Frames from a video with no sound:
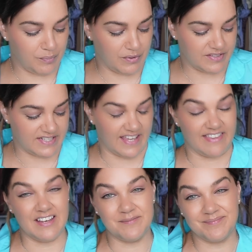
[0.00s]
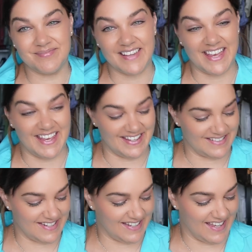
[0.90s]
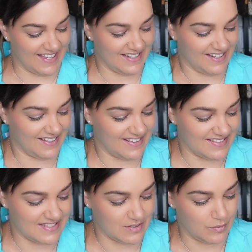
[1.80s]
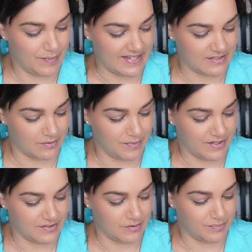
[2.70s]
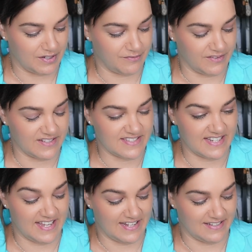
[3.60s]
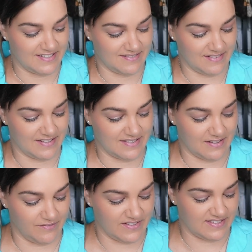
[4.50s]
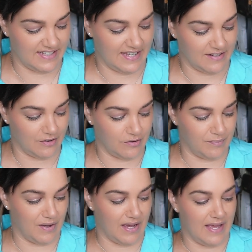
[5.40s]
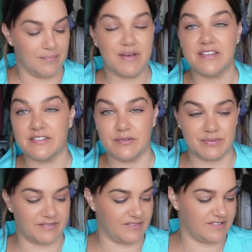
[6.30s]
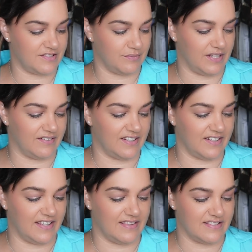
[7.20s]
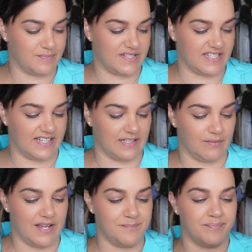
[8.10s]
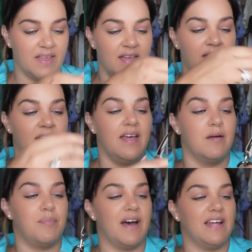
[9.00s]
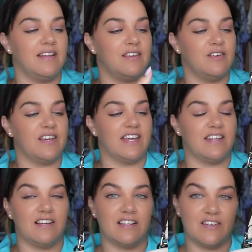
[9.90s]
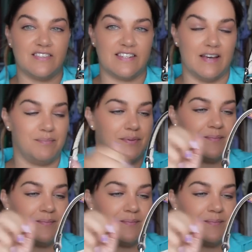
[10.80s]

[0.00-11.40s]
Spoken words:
put together, and again, this is all based on personal preference, and it's obviously not my personal preference to wear it in this particular way, but you can close it up,